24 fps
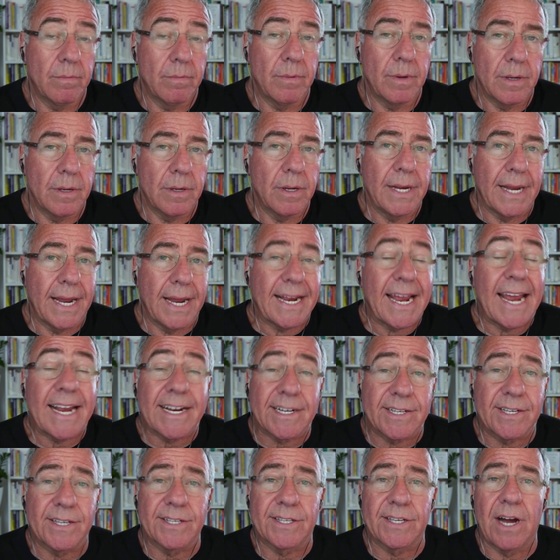
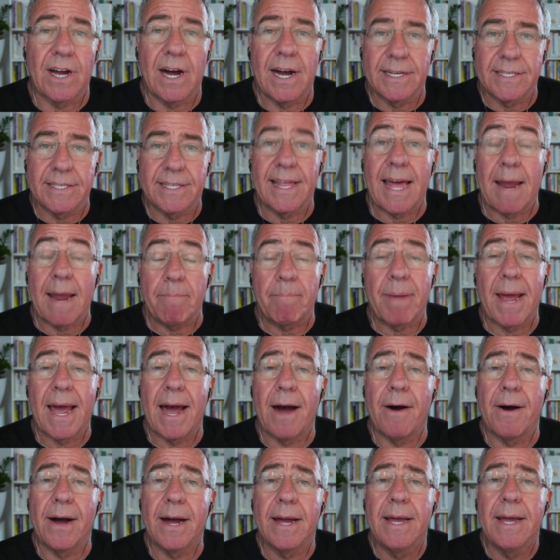exercise that power,
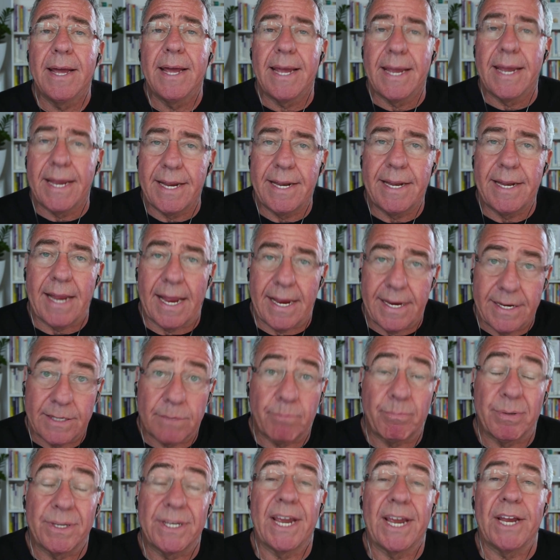it is
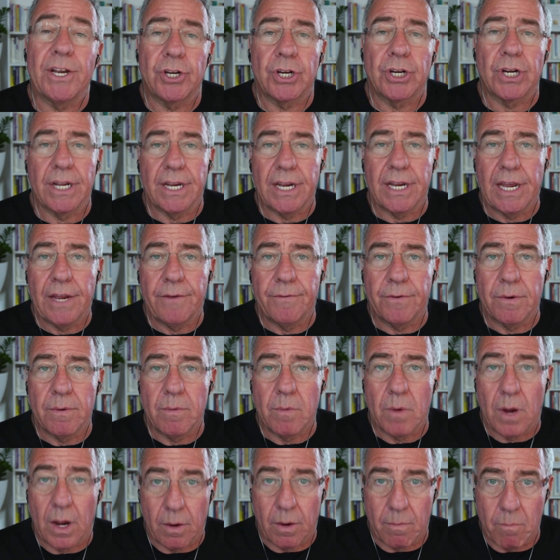potentially even
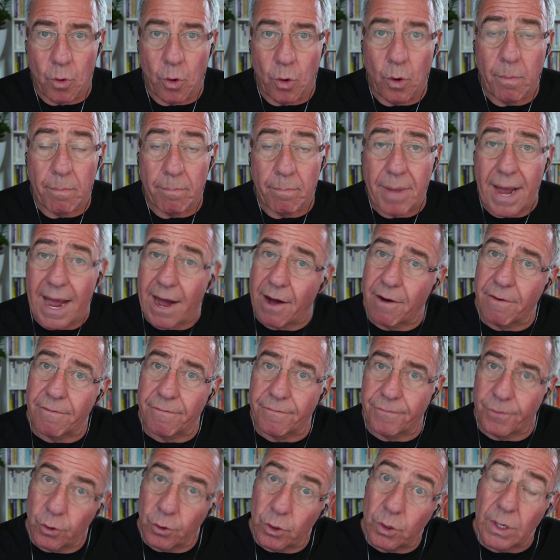more
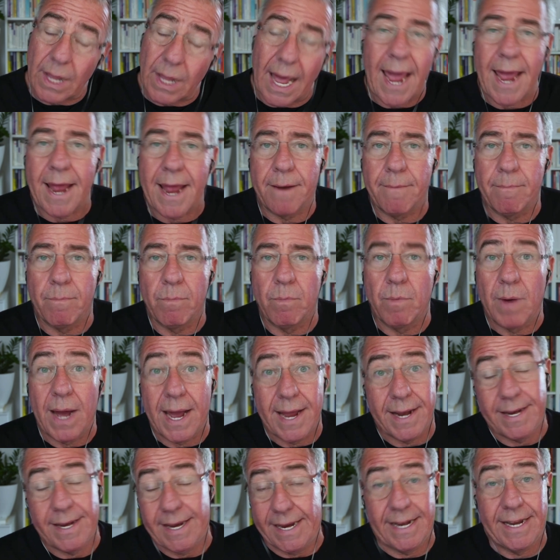powerful, and
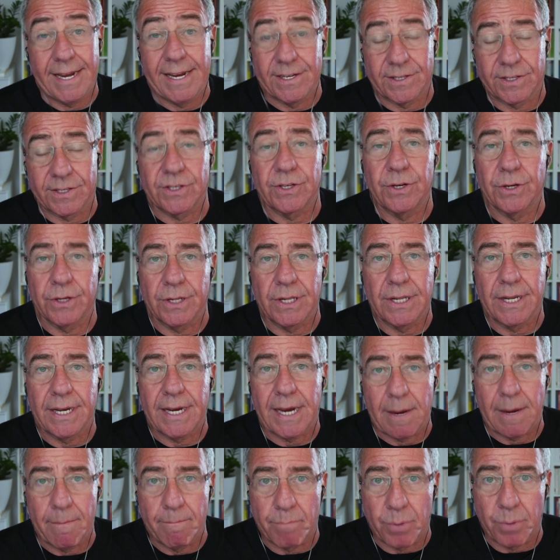it is certainly
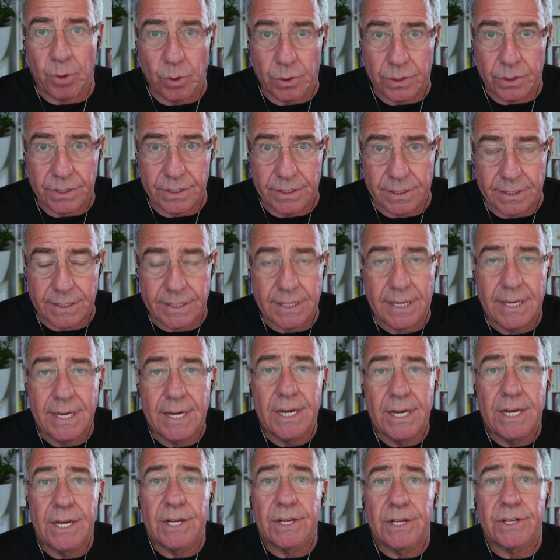important.
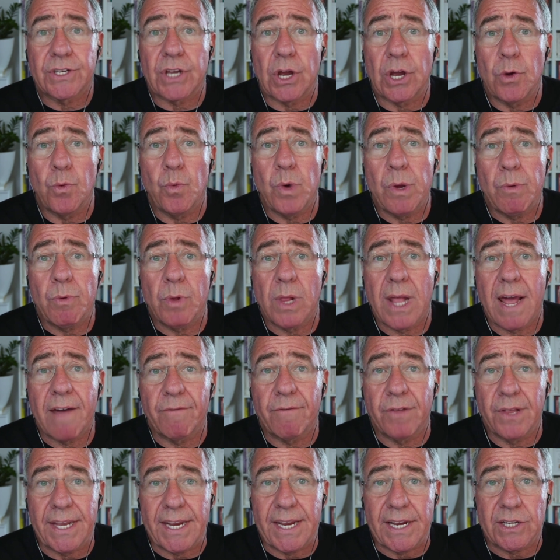So we will have
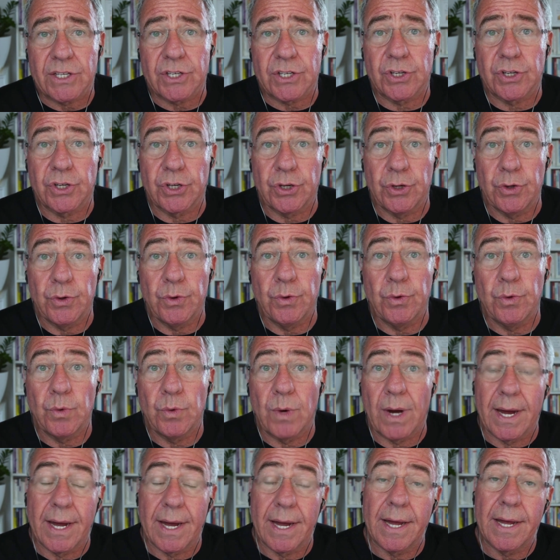links to
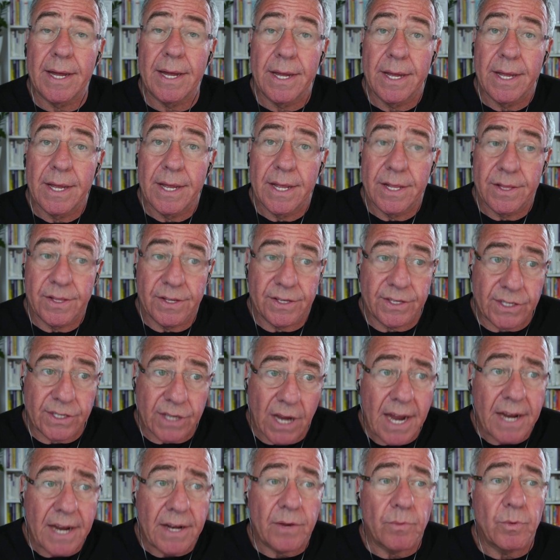the site,
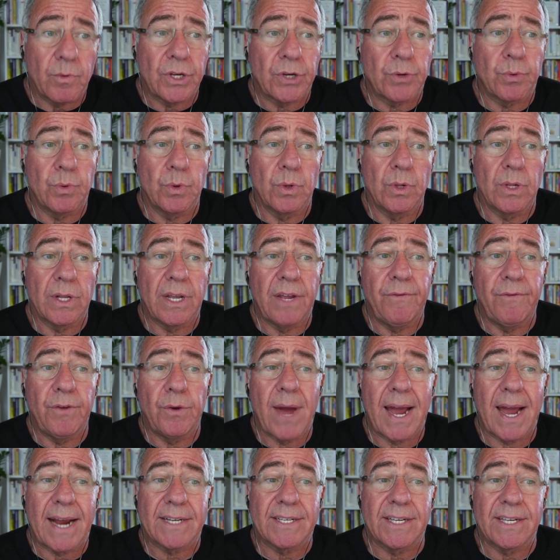which will give you
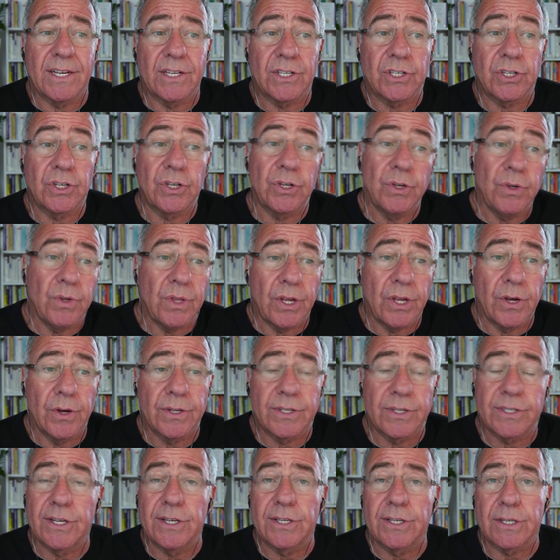access to the Earth
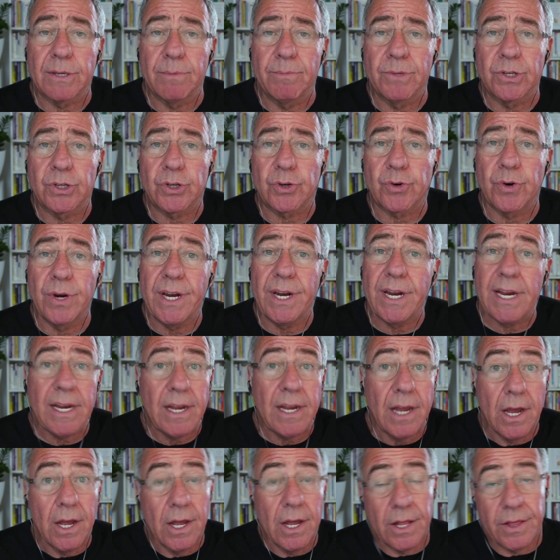Systems Treaty.
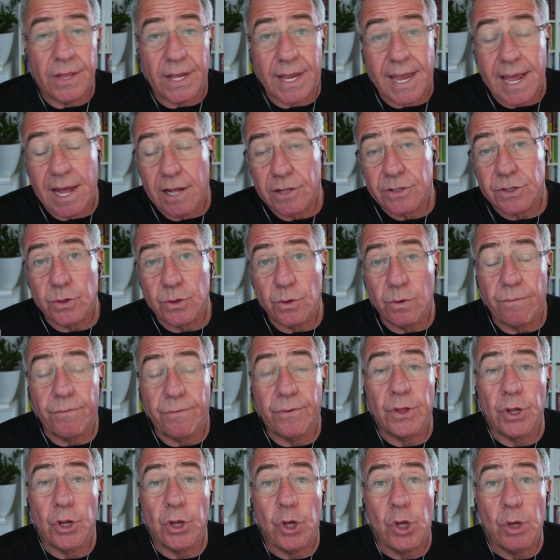The Council for the
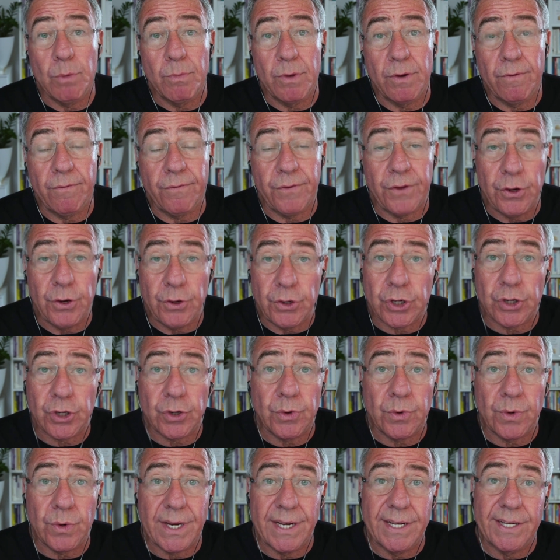Human Future
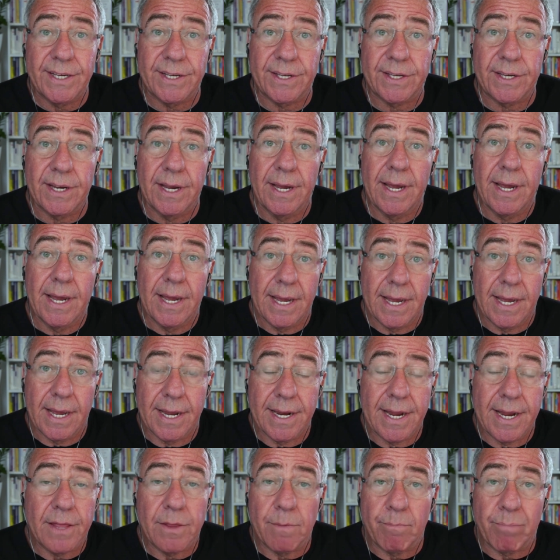is another
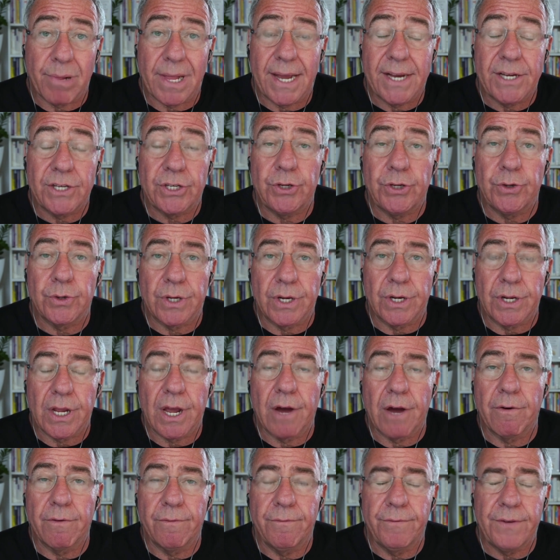place you can go and
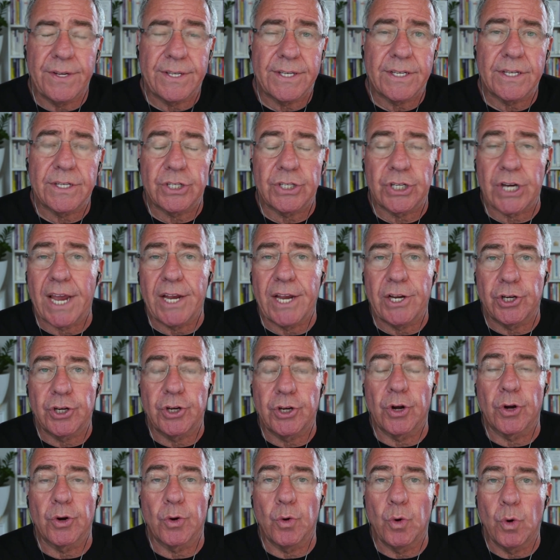visit,
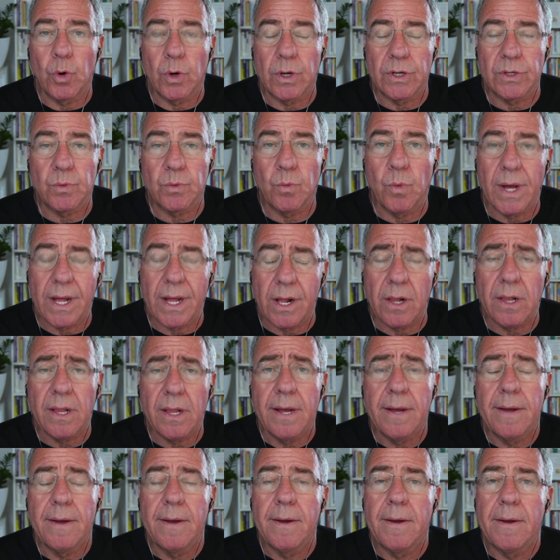change.org as well.
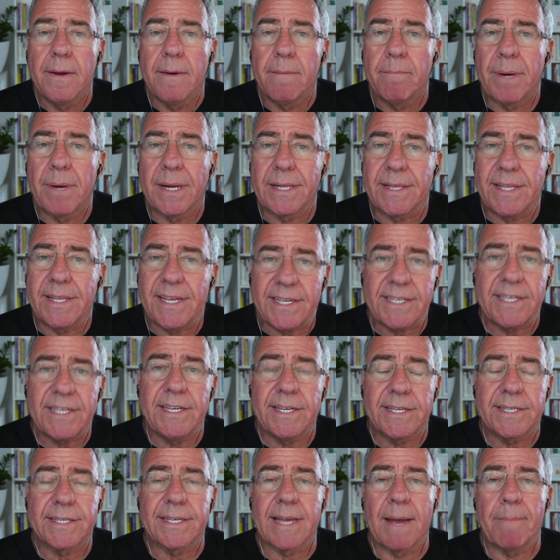But this is
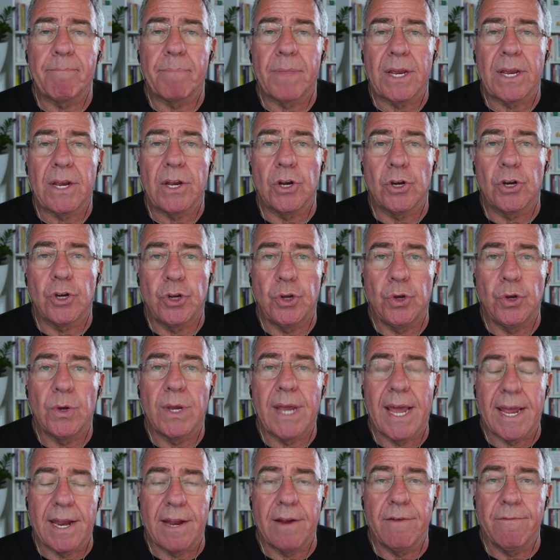something to get
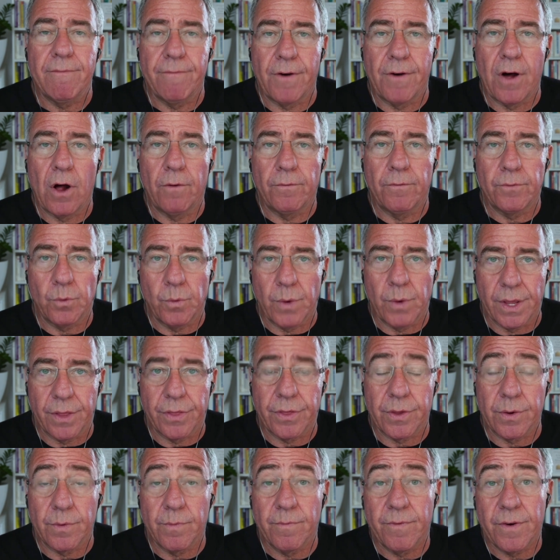involved with, and I'm
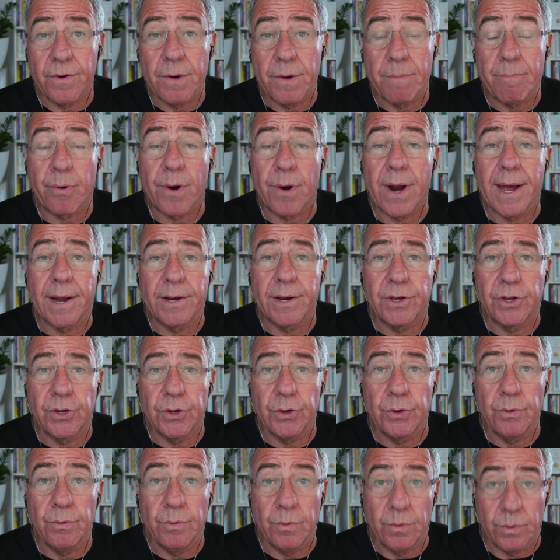very proud to
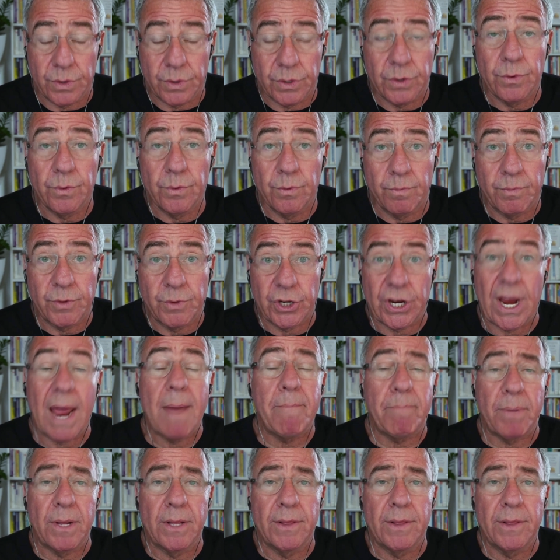champion